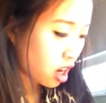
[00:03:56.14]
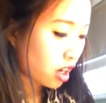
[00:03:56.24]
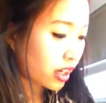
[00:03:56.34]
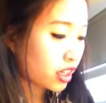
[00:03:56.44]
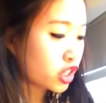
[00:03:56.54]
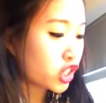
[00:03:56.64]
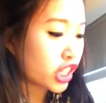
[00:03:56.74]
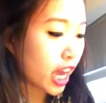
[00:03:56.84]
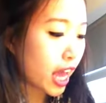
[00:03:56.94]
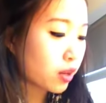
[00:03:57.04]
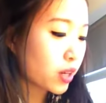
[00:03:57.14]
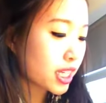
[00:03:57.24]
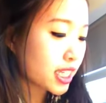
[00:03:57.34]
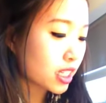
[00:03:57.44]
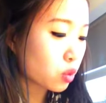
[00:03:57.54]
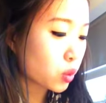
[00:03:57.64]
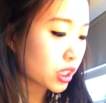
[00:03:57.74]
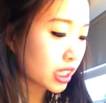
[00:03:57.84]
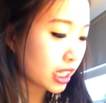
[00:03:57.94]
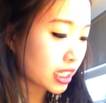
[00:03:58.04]
Alright, she had rustic
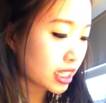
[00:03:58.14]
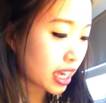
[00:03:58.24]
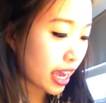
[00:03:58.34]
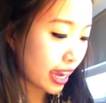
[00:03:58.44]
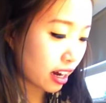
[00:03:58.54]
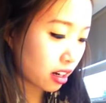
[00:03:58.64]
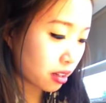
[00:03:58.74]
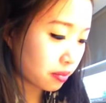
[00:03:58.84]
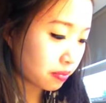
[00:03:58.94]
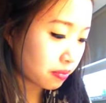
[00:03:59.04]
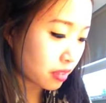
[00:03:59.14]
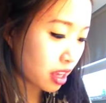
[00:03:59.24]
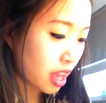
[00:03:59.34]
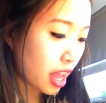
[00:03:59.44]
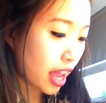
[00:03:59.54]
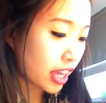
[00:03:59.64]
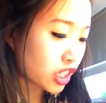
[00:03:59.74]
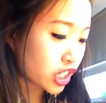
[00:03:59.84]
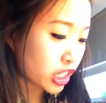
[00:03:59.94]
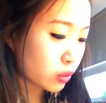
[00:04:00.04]
woodland air, and she